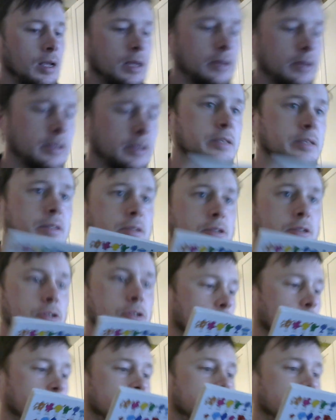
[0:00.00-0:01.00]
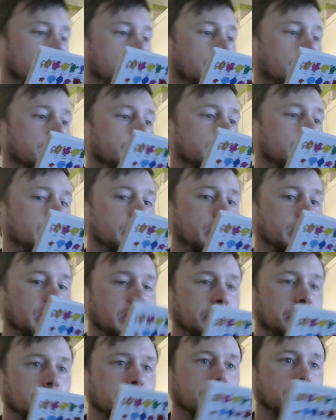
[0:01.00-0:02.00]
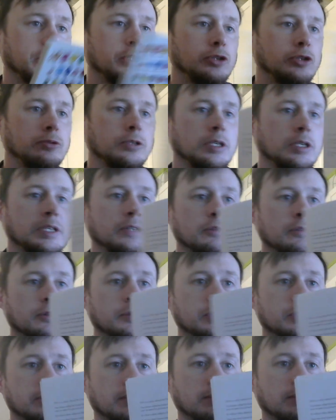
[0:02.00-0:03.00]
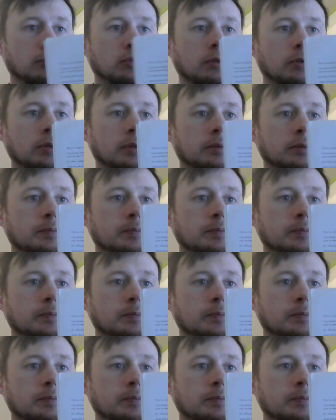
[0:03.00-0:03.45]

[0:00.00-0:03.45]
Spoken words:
This is a story about Mr. Daydream, unusually for a Mr. Men book.